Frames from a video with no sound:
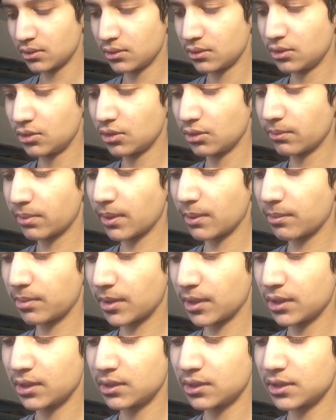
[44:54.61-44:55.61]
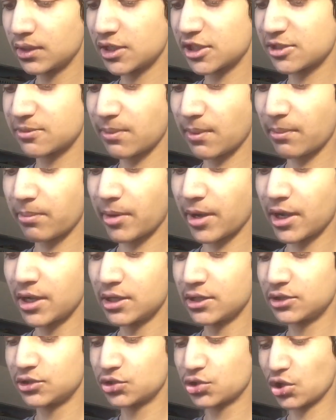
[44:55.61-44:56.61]
No, Papa. Yes, Papa.
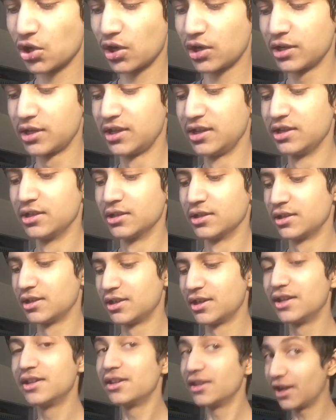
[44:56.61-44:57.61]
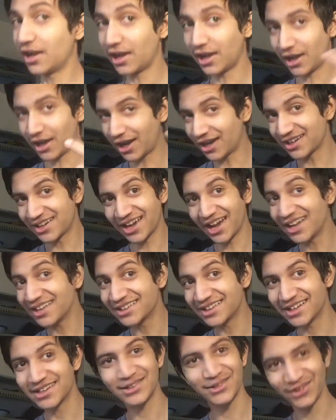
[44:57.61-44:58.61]
Johnny. Yeah, I got
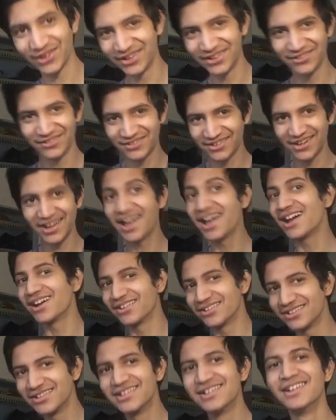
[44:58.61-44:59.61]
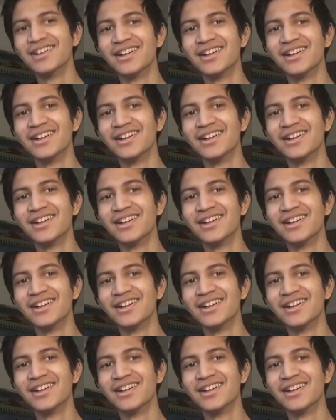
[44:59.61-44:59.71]
that one now.